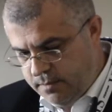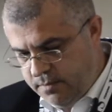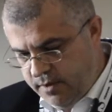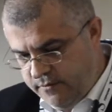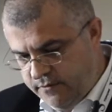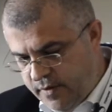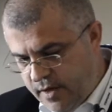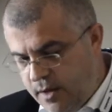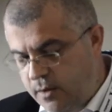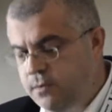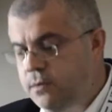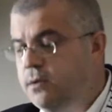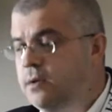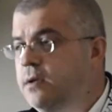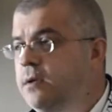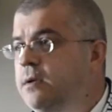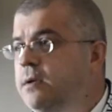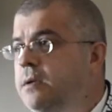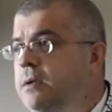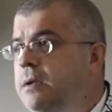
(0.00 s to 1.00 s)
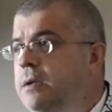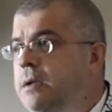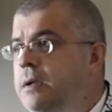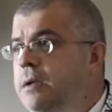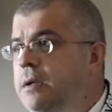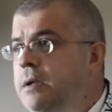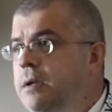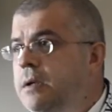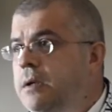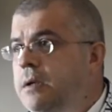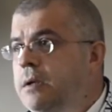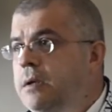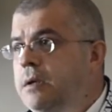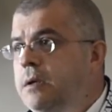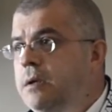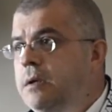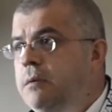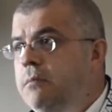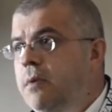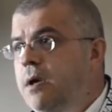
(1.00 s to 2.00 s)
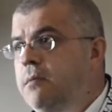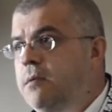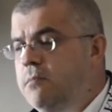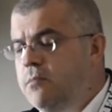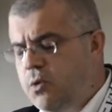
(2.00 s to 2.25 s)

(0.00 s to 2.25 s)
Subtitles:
be found, maybe